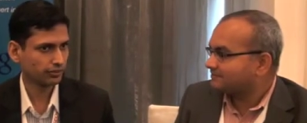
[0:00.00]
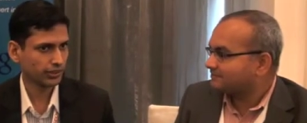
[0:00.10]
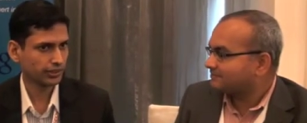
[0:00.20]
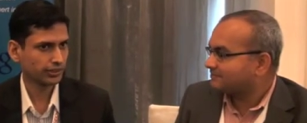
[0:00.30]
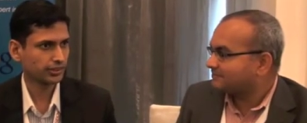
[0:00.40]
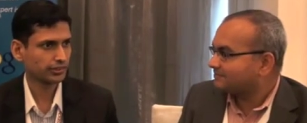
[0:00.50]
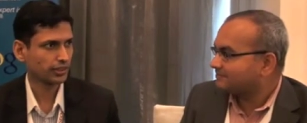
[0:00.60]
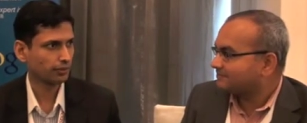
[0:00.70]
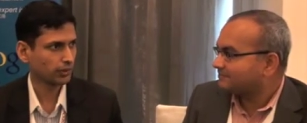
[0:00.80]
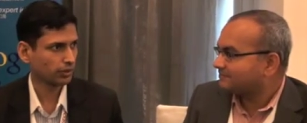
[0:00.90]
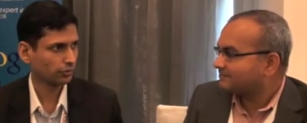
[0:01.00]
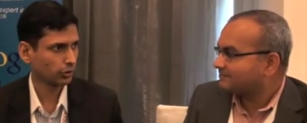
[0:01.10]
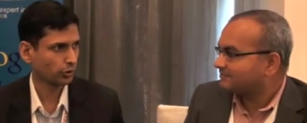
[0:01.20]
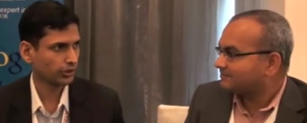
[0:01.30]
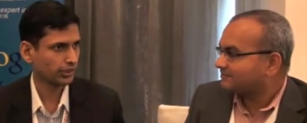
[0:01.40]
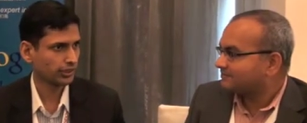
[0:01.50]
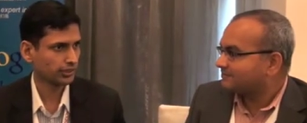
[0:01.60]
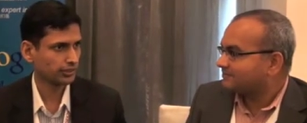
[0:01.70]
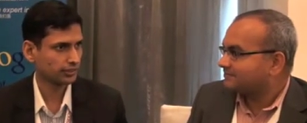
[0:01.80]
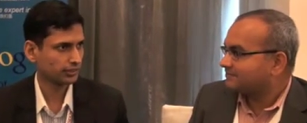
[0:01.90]
Speaker 1: If I take the example of
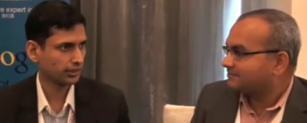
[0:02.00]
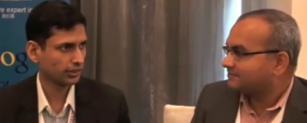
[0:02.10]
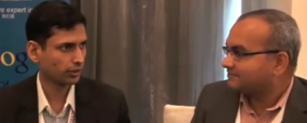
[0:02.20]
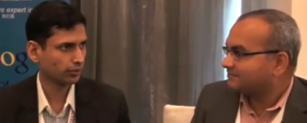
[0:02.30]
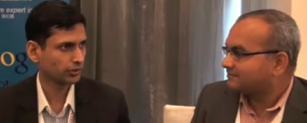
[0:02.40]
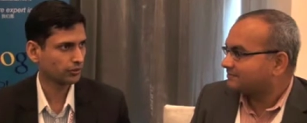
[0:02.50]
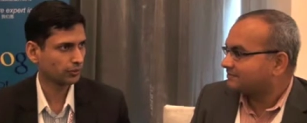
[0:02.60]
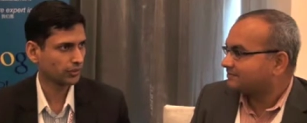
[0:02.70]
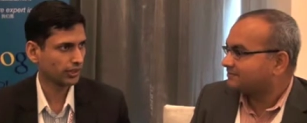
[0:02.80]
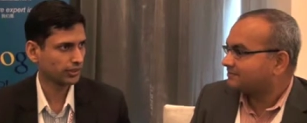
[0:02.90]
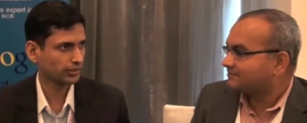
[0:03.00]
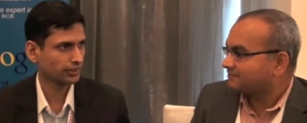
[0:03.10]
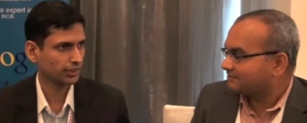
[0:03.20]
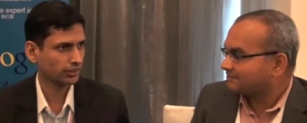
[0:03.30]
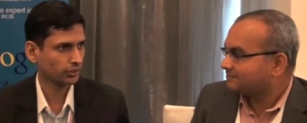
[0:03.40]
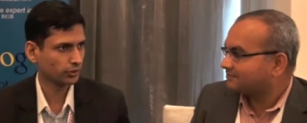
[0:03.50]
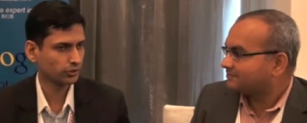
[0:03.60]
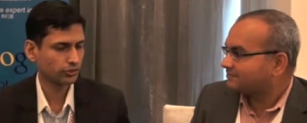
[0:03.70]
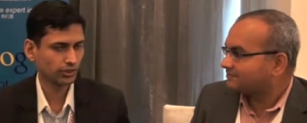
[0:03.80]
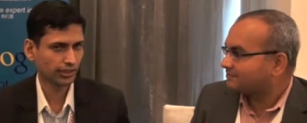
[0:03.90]
OTAs, e-commerce websites, they
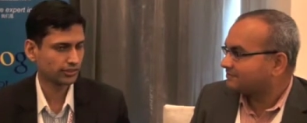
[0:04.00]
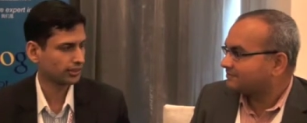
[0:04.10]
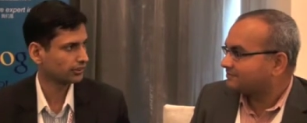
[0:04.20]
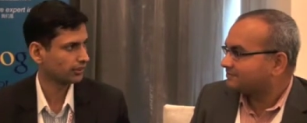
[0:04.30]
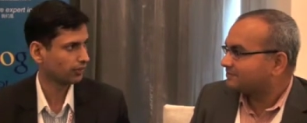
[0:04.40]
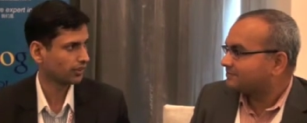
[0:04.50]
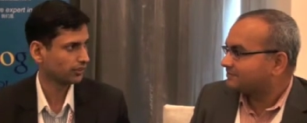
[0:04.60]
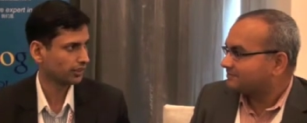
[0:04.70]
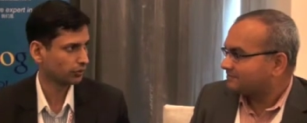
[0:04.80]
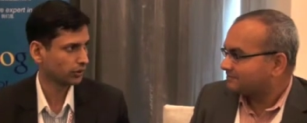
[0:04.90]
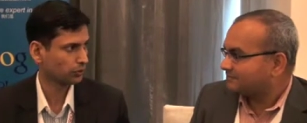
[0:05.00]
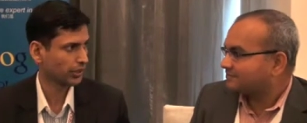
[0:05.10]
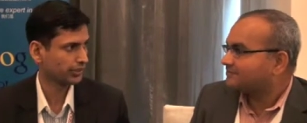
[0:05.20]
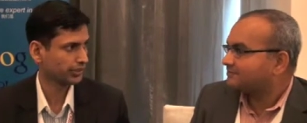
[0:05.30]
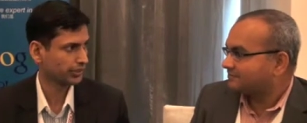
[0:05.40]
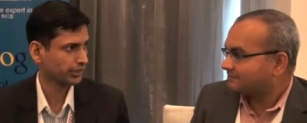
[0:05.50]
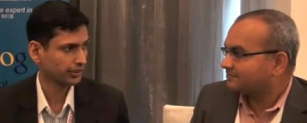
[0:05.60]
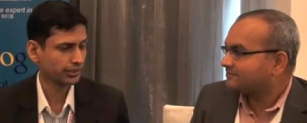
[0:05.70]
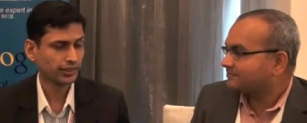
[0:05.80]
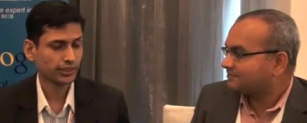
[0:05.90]
use extensively their first-party data,
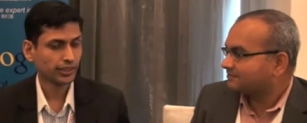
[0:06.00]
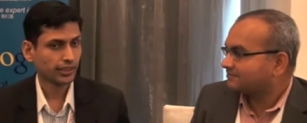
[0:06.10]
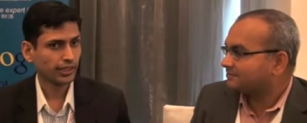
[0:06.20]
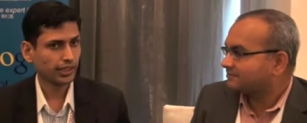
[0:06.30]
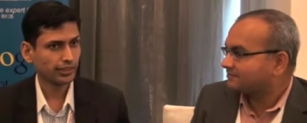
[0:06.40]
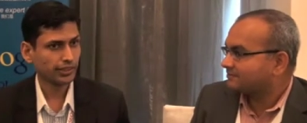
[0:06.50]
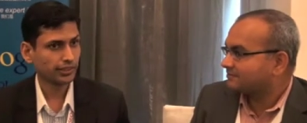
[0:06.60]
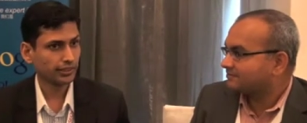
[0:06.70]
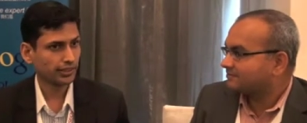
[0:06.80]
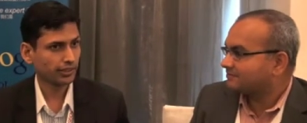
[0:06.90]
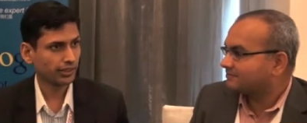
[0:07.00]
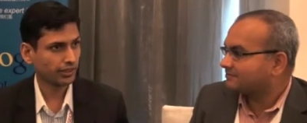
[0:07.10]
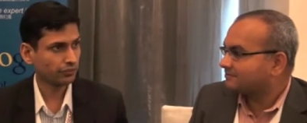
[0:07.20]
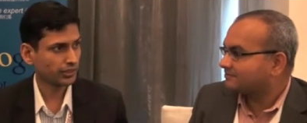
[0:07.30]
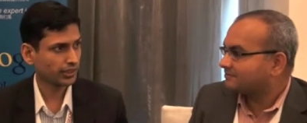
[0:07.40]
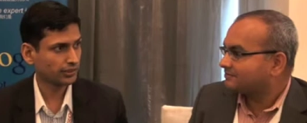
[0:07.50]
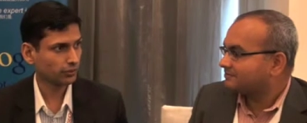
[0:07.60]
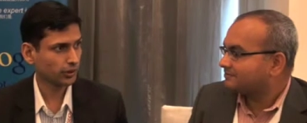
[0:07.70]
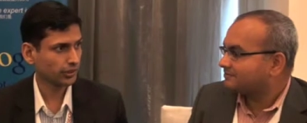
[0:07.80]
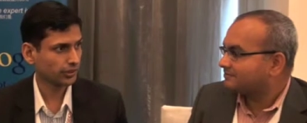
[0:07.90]
and then there are advertiser
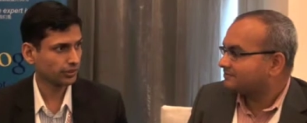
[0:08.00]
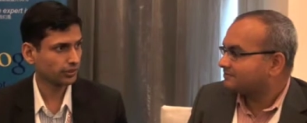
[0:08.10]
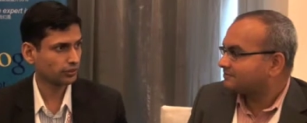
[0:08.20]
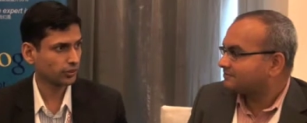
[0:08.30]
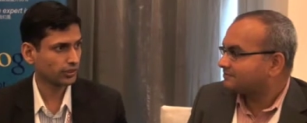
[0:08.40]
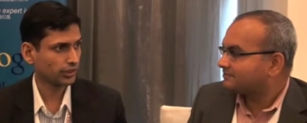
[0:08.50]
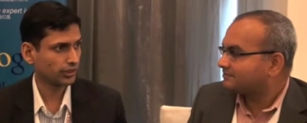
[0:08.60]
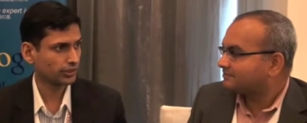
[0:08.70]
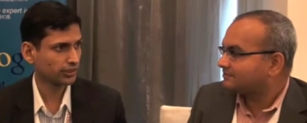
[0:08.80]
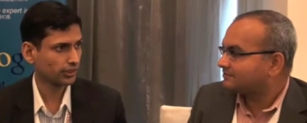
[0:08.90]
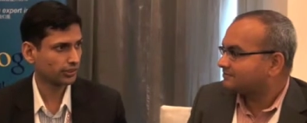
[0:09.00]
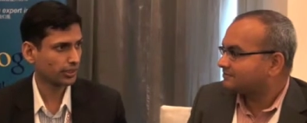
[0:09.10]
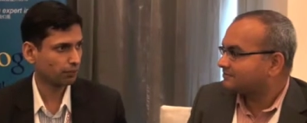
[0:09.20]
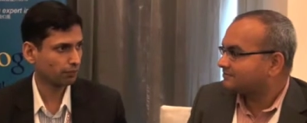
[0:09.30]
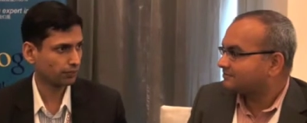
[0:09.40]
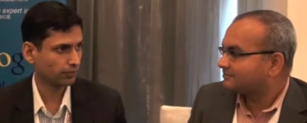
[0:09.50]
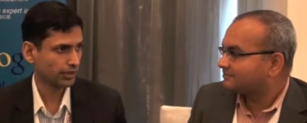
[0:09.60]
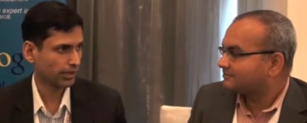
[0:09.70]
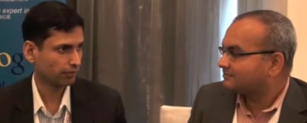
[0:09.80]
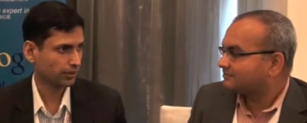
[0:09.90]
verticals which are still
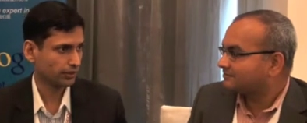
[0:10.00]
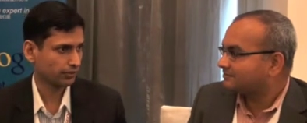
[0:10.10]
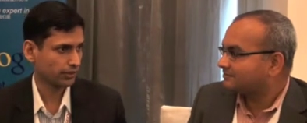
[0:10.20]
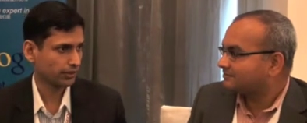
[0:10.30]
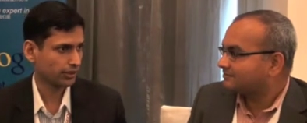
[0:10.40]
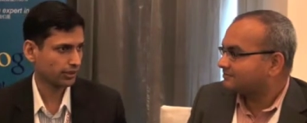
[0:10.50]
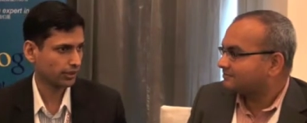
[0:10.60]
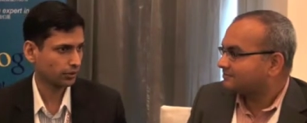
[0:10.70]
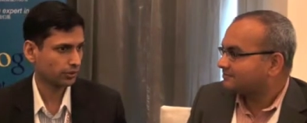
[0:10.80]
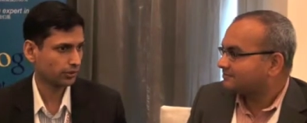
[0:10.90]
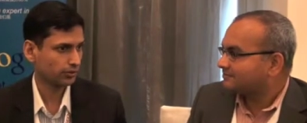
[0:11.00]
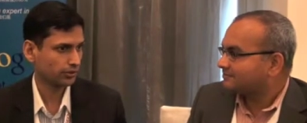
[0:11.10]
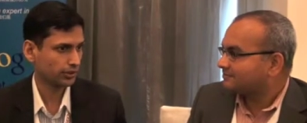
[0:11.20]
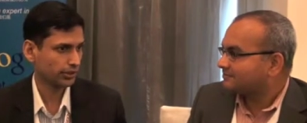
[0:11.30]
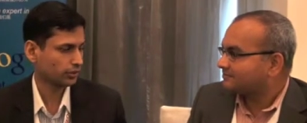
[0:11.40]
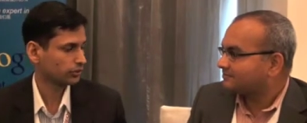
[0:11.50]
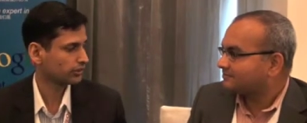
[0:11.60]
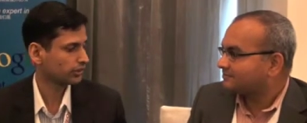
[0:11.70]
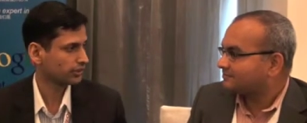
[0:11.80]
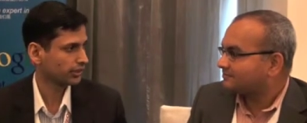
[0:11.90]
grappling with the how do you, they use
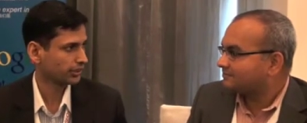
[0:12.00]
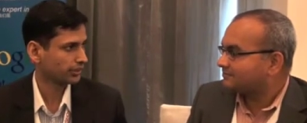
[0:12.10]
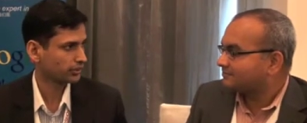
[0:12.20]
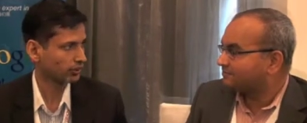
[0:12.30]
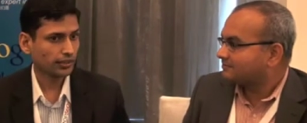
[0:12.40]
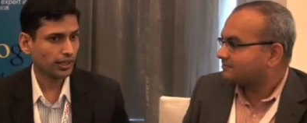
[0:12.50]
this data. Uh,